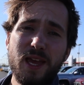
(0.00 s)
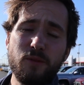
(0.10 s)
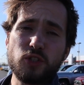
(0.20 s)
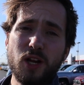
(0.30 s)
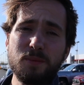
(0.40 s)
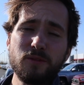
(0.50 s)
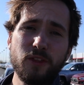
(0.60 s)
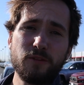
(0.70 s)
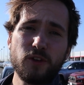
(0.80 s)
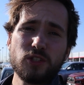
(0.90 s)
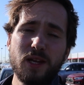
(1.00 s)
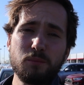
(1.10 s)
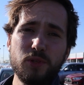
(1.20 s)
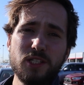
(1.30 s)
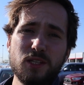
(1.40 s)
If you're stopping for the first time,
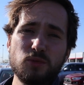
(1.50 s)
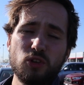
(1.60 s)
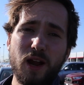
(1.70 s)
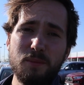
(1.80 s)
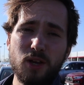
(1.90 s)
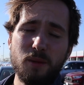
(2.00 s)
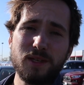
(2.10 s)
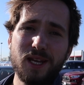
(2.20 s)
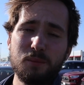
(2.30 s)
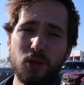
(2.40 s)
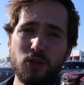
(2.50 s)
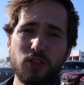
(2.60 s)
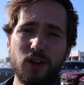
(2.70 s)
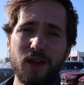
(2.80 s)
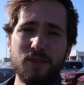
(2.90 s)
please subscribe, comment down below what you
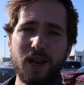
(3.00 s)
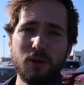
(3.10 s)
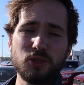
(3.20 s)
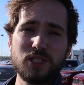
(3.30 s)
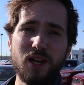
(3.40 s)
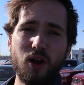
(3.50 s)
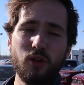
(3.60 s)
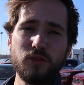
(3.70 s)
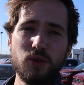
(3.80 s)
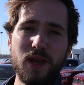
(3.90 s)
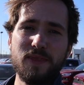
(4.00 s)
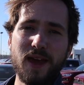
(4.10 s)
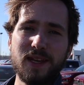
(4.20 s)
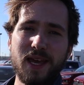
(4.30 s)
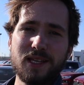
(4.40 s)
thought, and then I will see all of you in
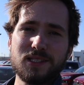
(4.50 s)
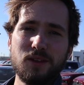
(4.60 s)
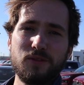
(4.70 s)
that next